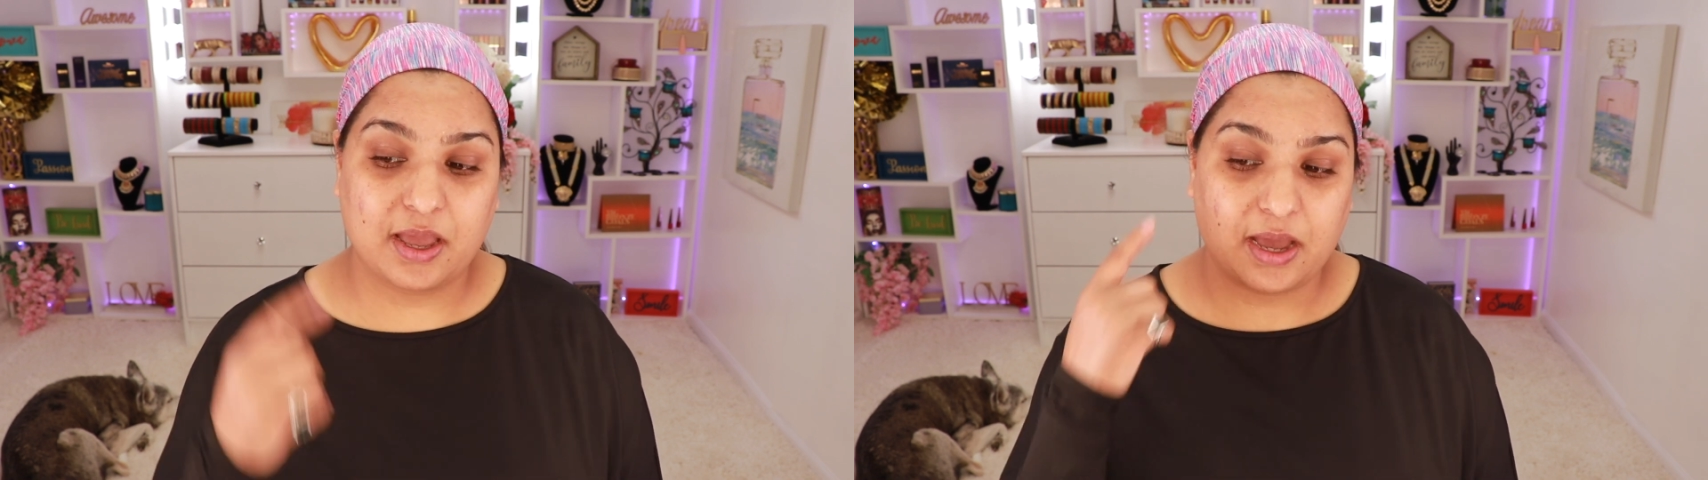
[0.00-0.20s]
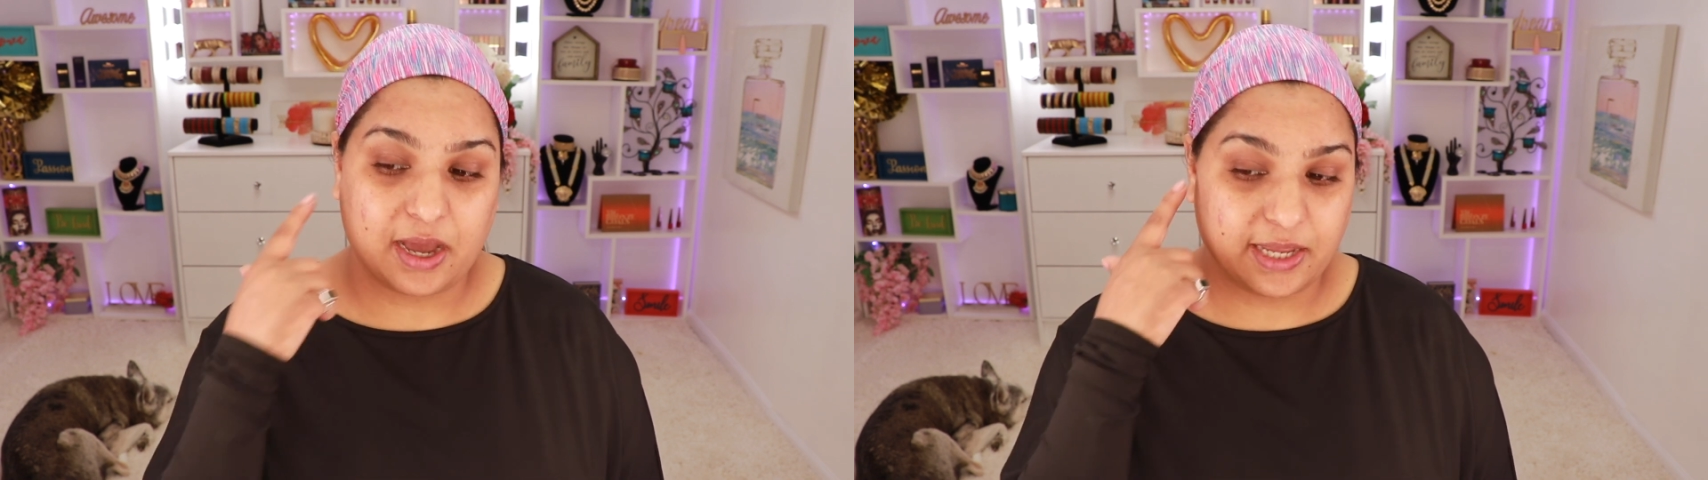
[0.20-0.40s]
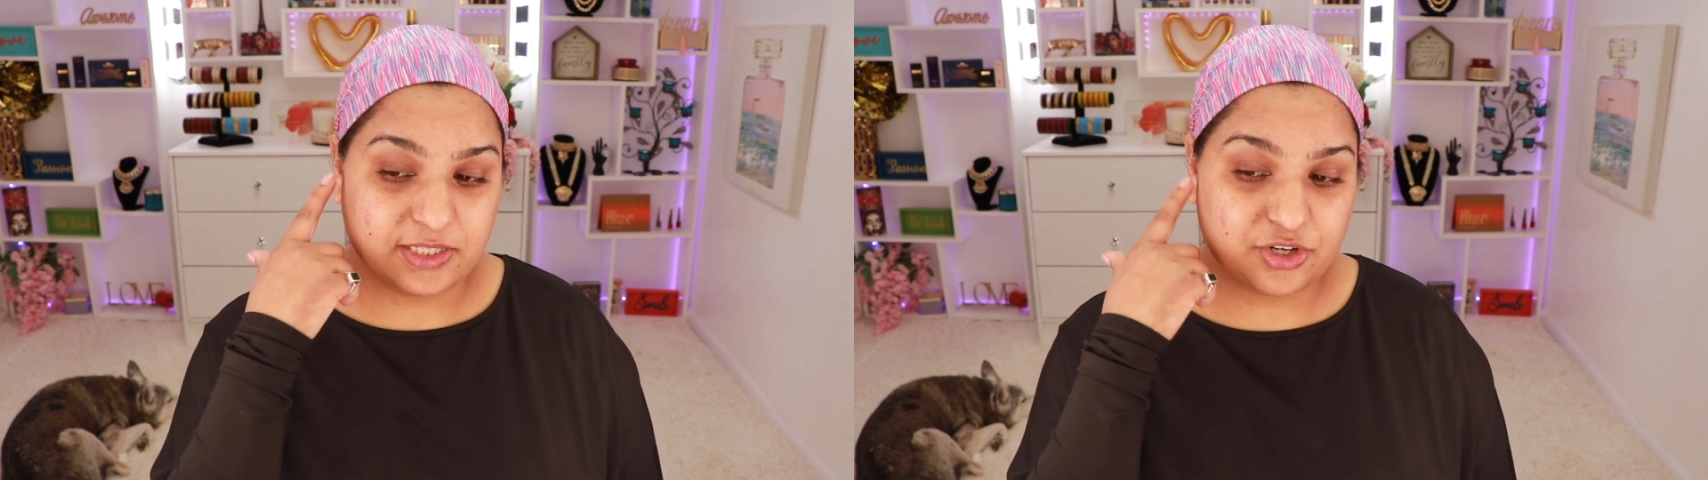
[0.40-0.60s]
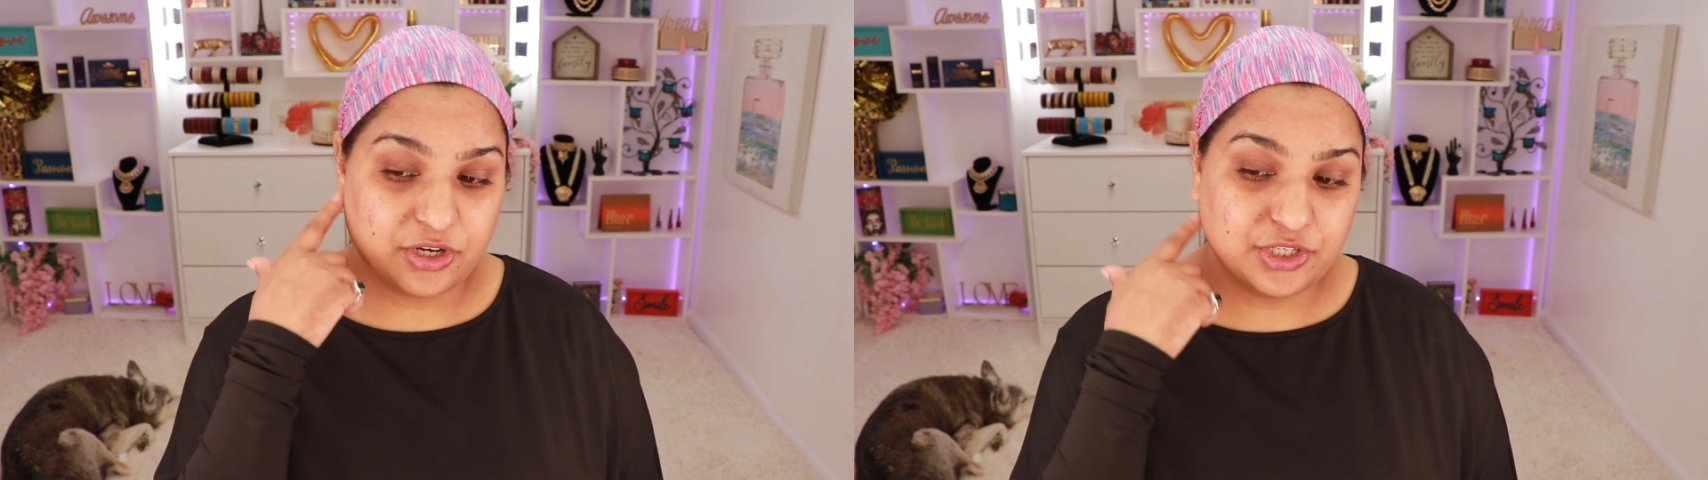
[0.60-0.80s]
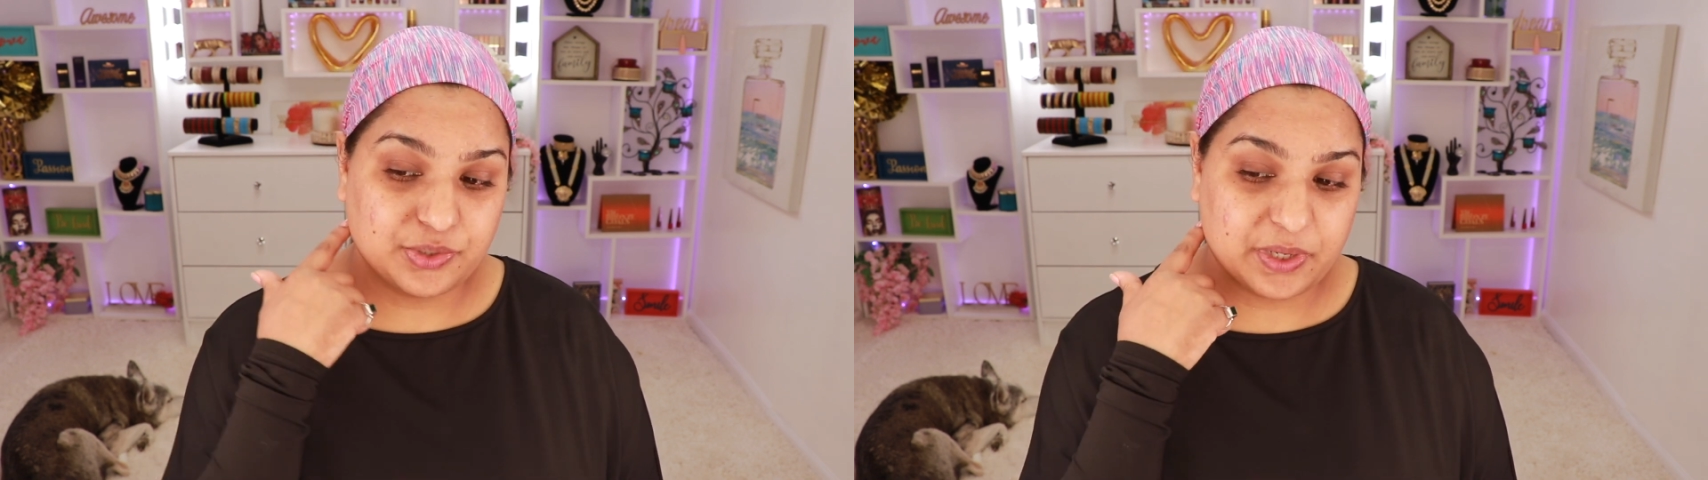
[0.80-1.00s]
I
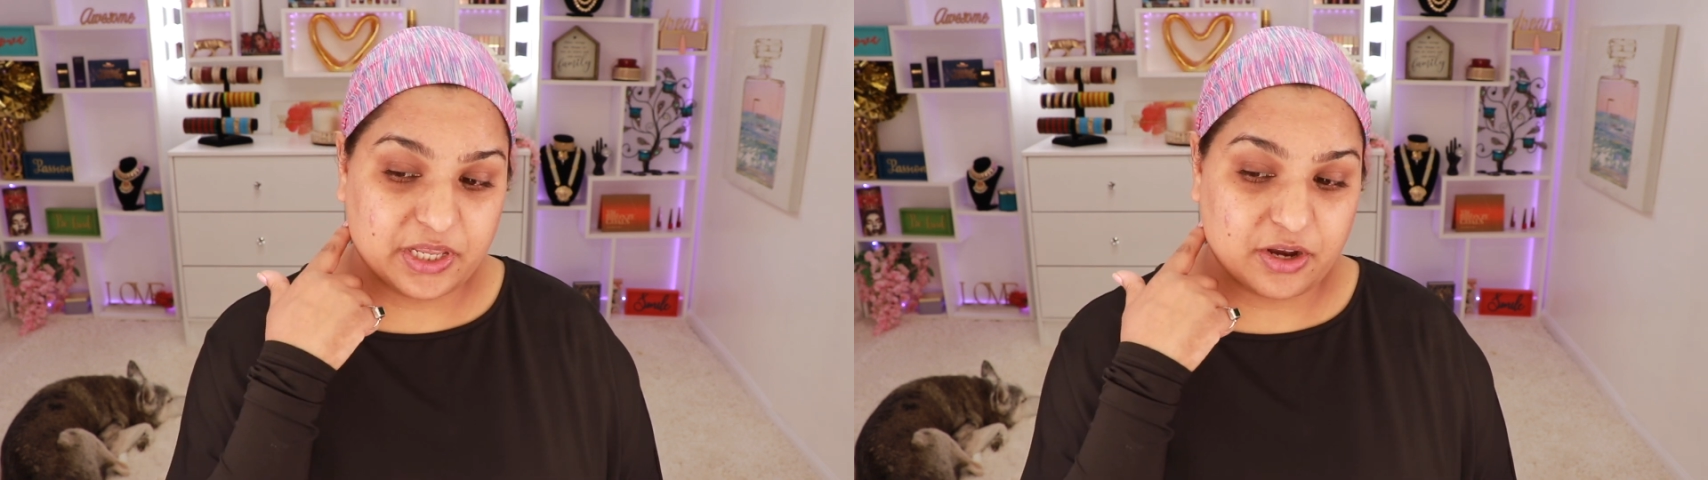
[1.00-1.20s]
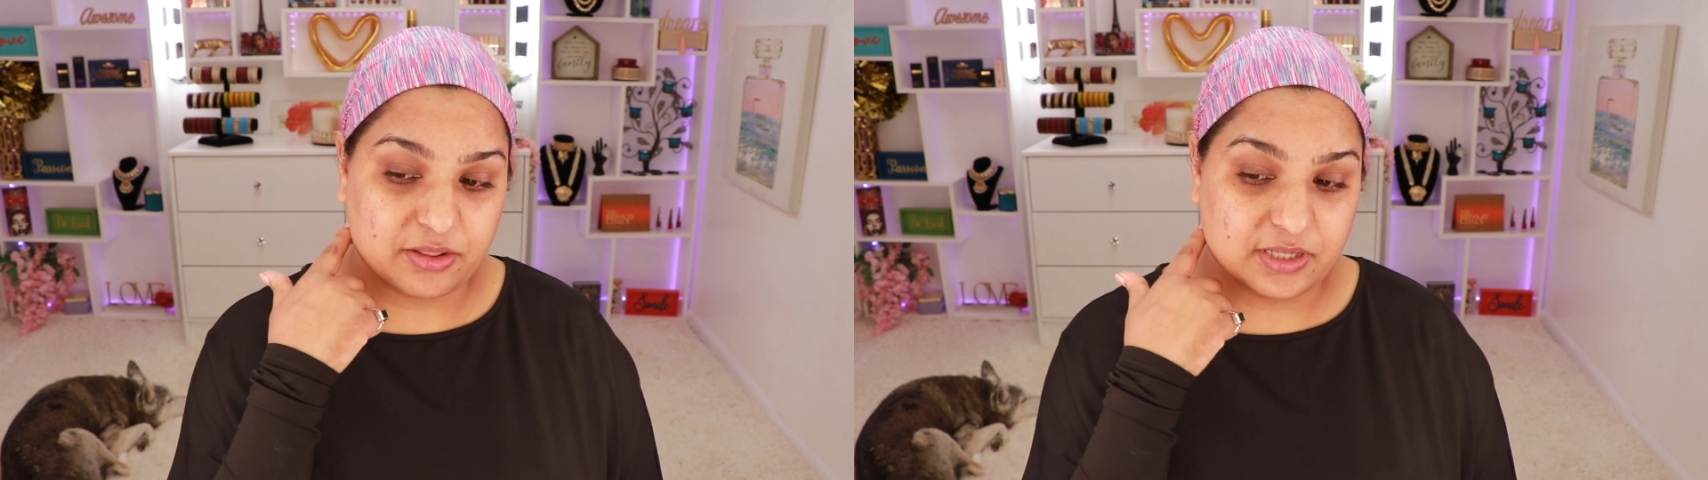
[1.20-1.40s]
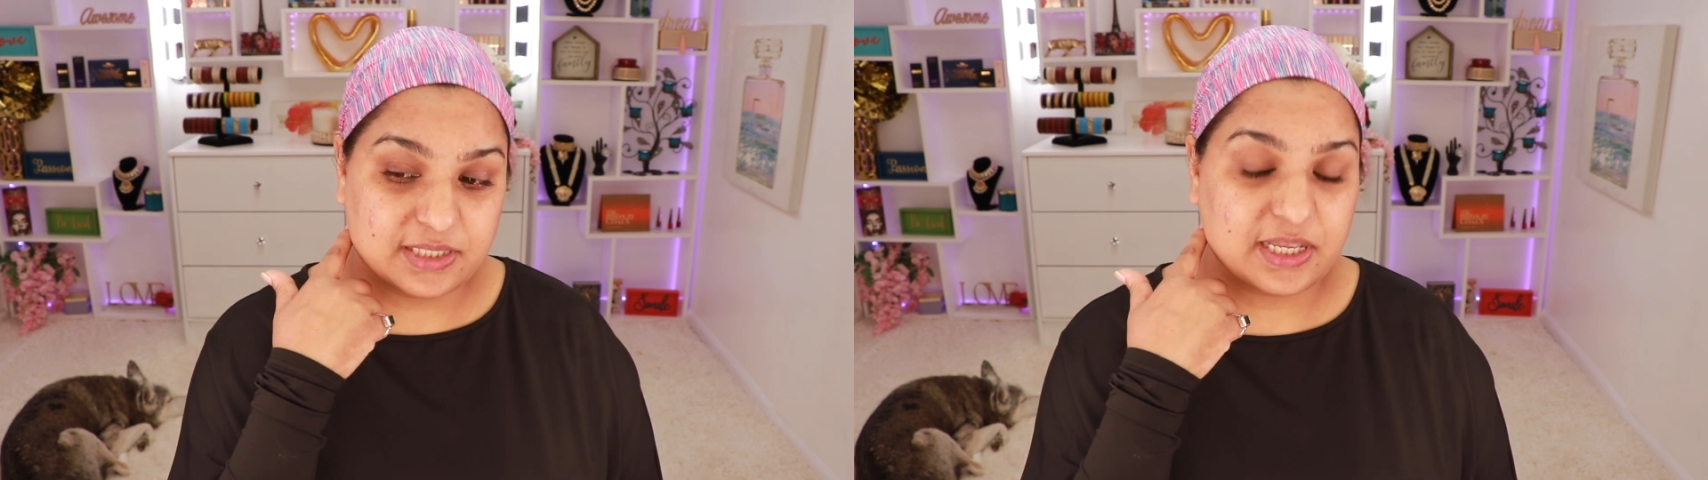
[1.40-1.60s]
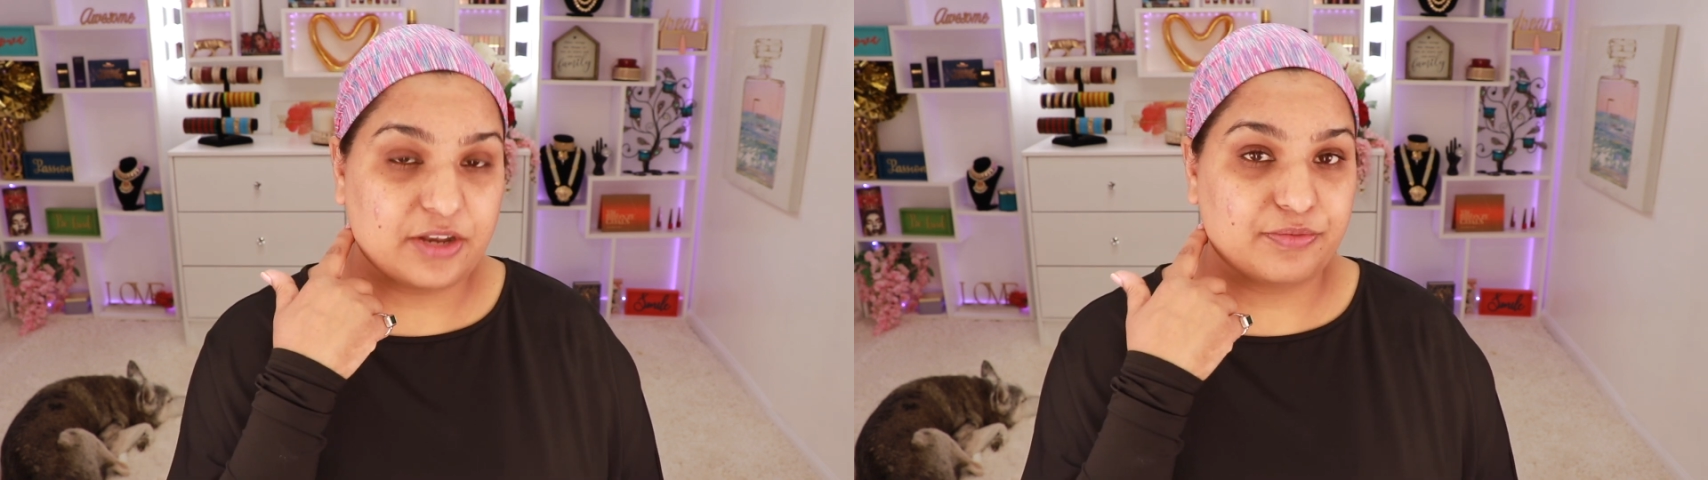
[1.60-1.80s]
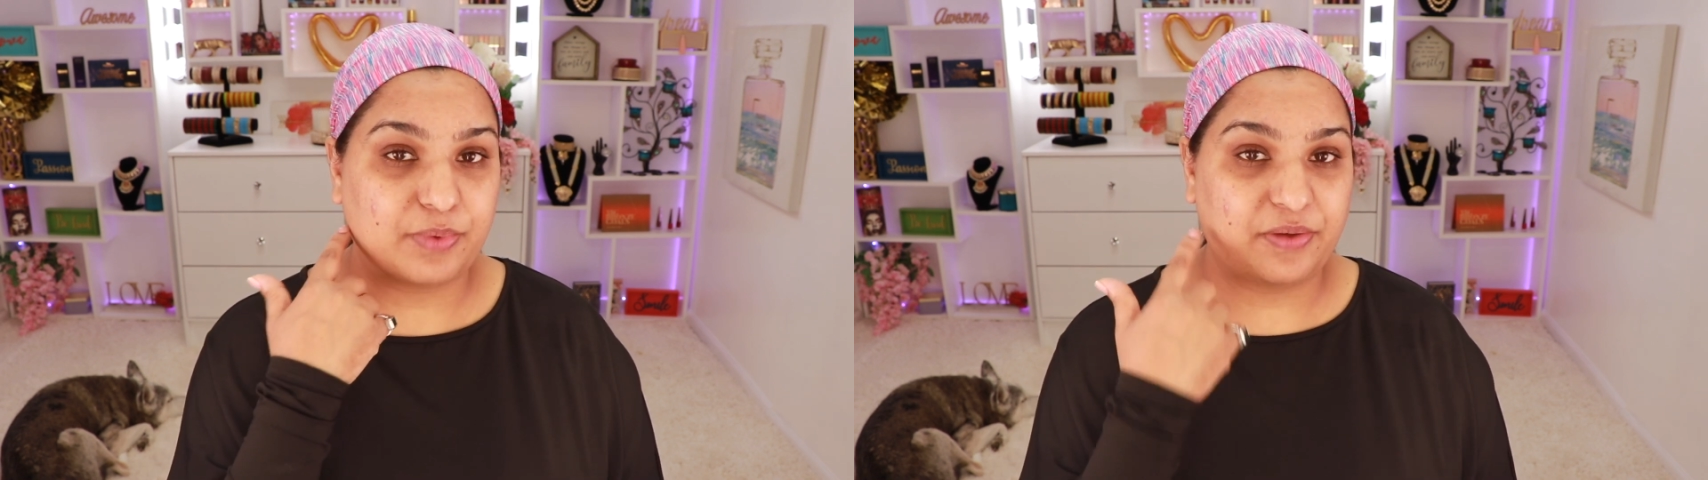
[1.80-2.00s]
started doing it on this side
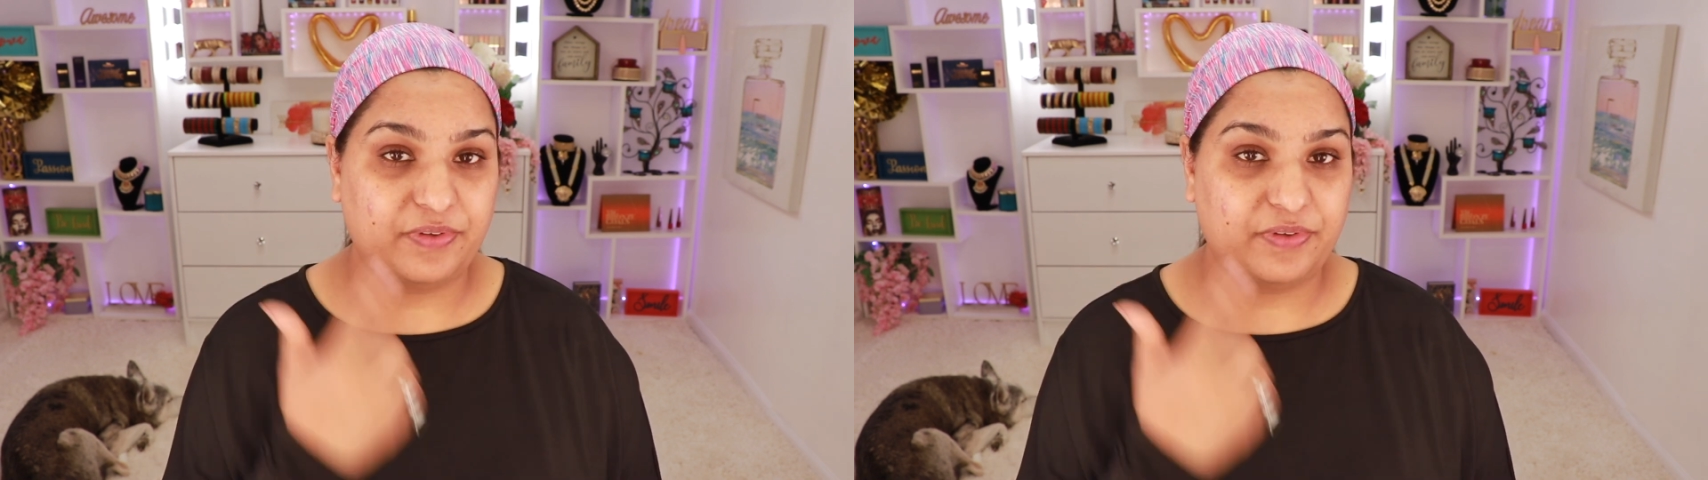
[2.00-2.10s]
of my